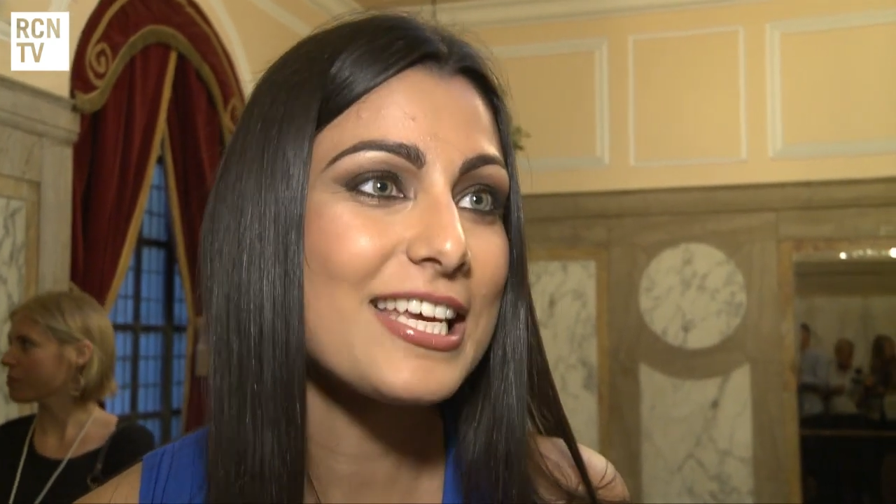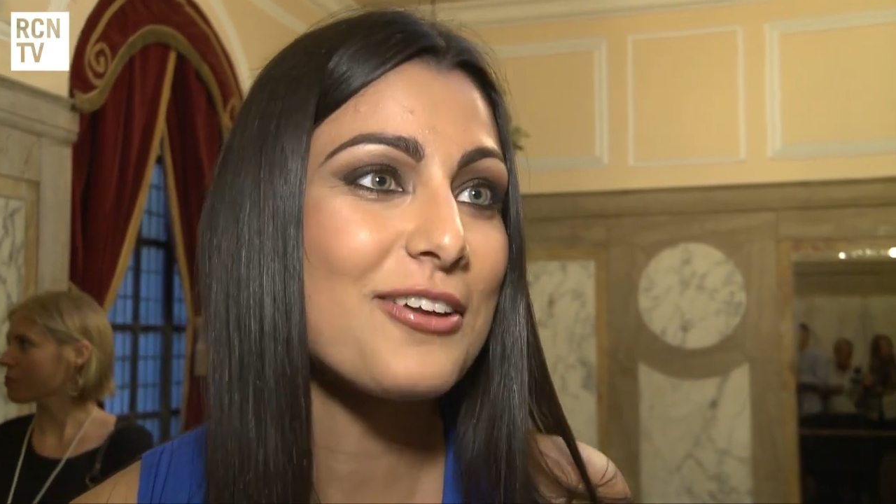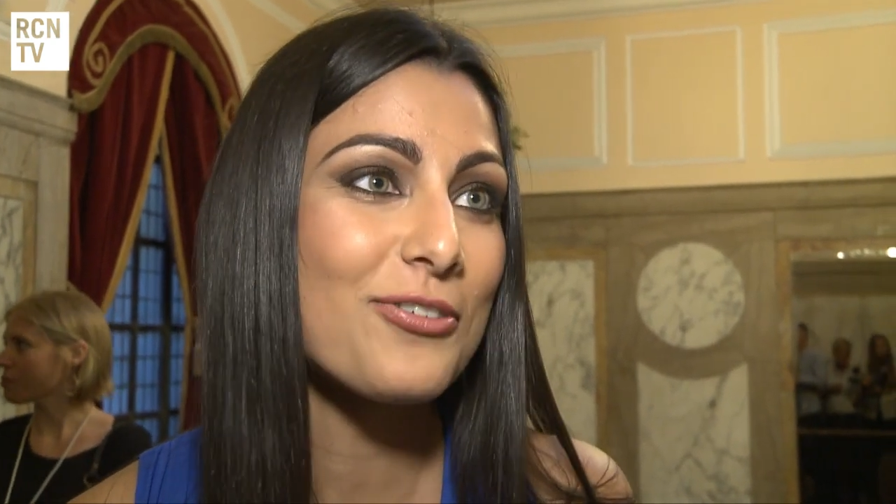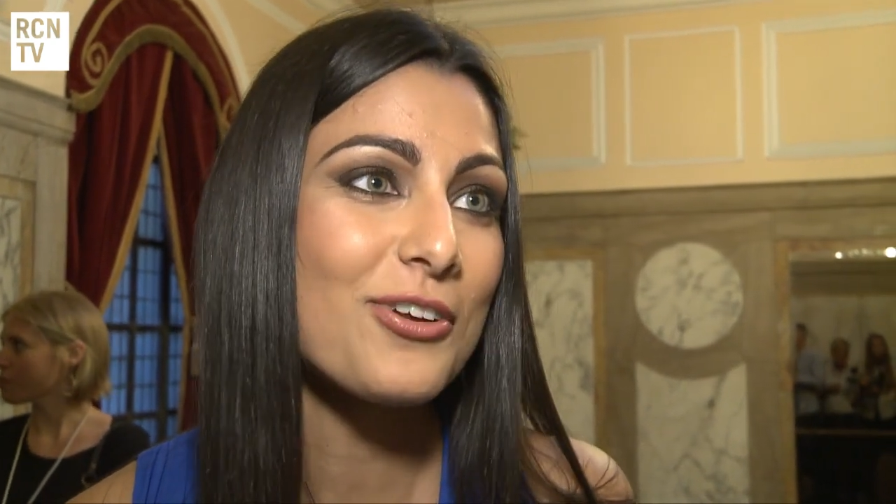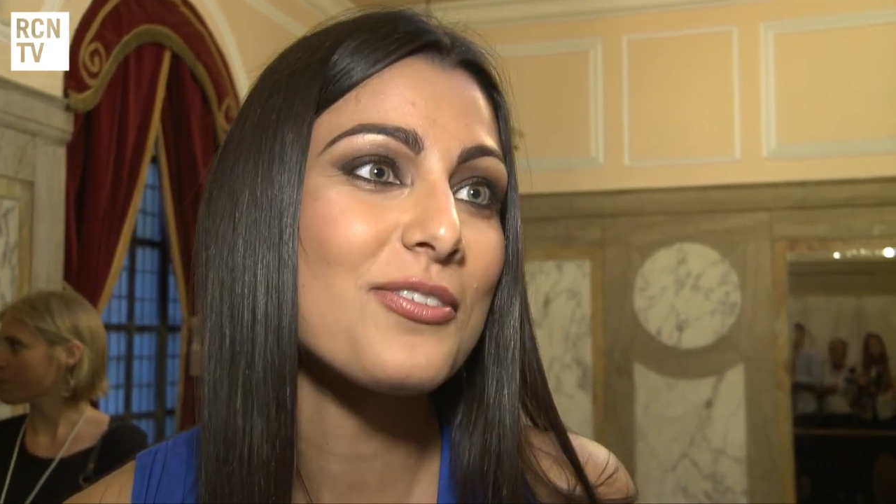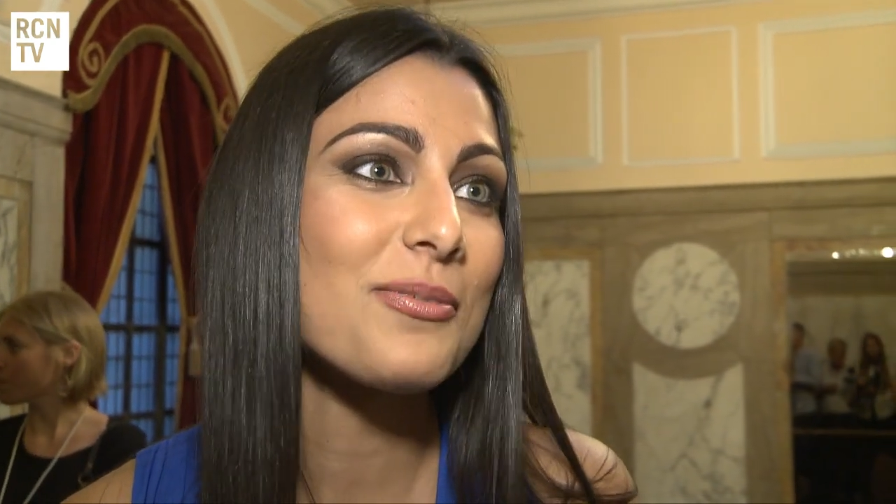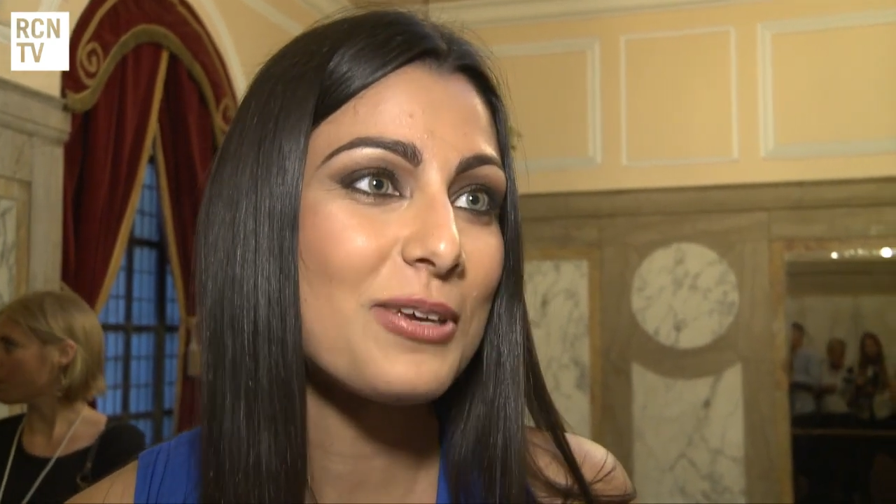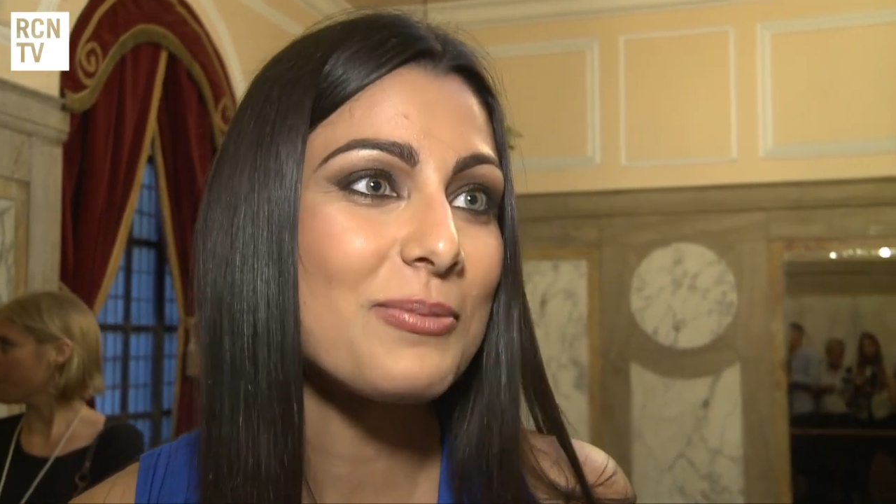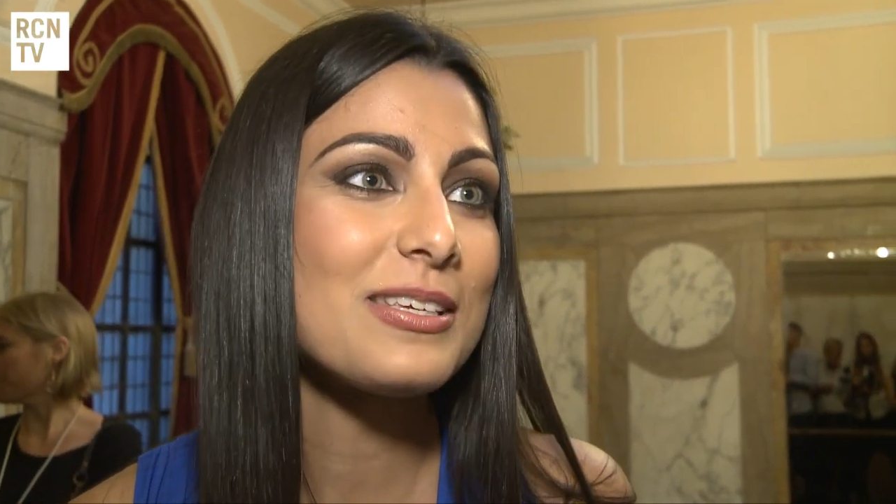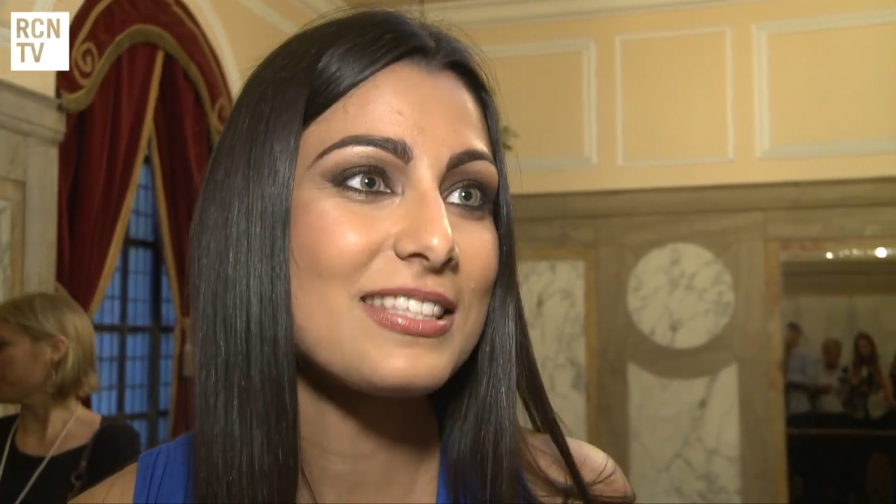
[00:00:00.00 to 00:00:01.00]
say in front of the
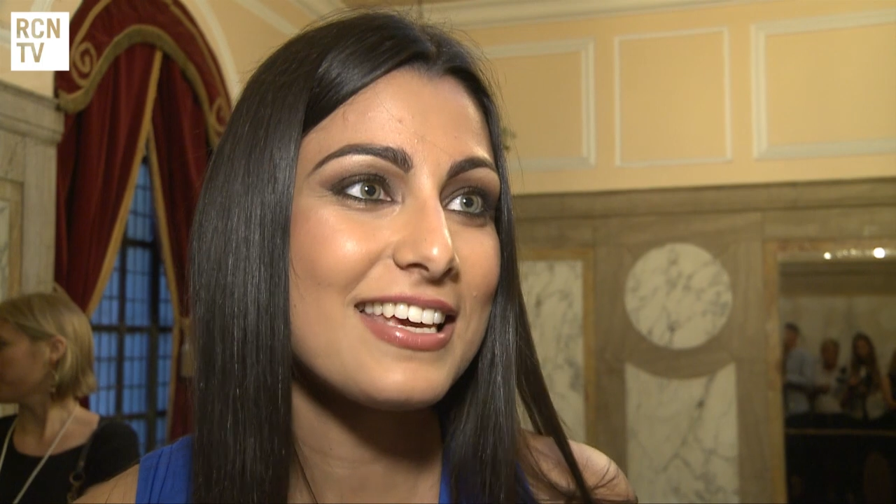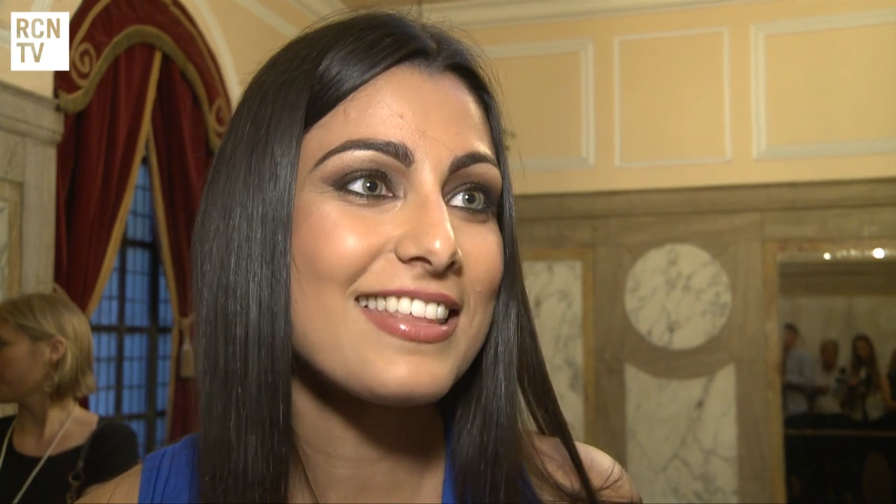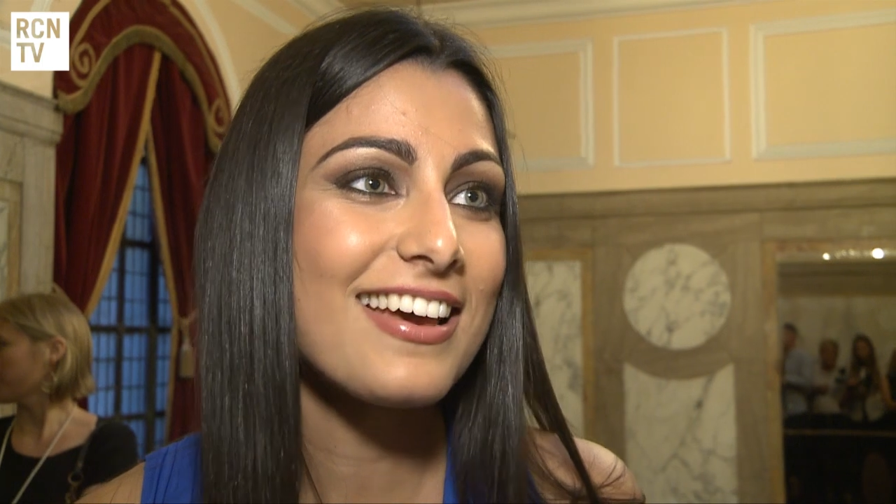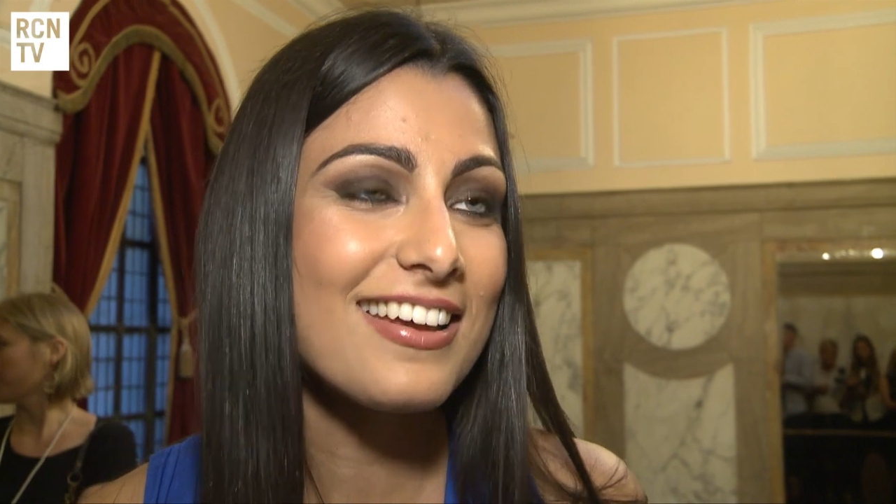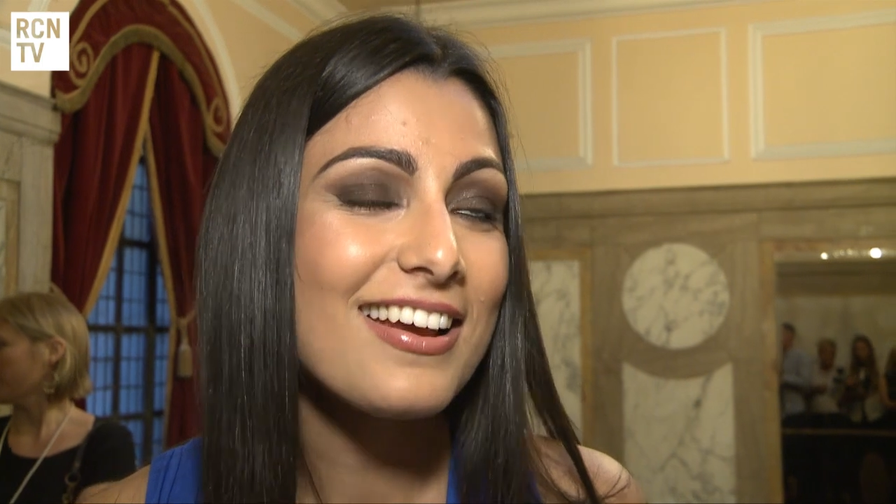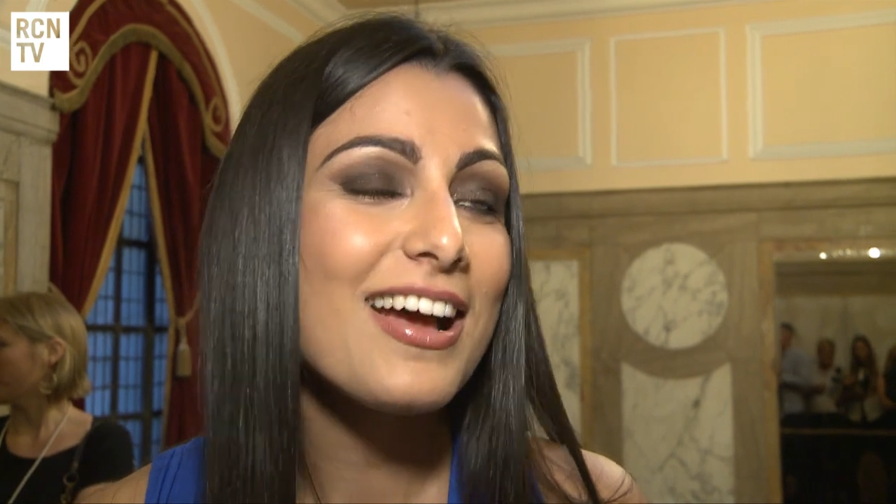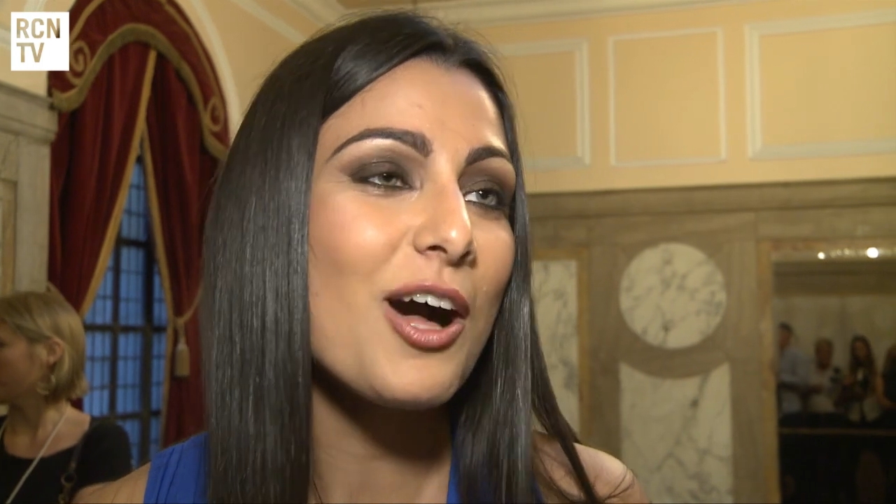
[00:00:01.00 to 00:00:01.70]
BBC that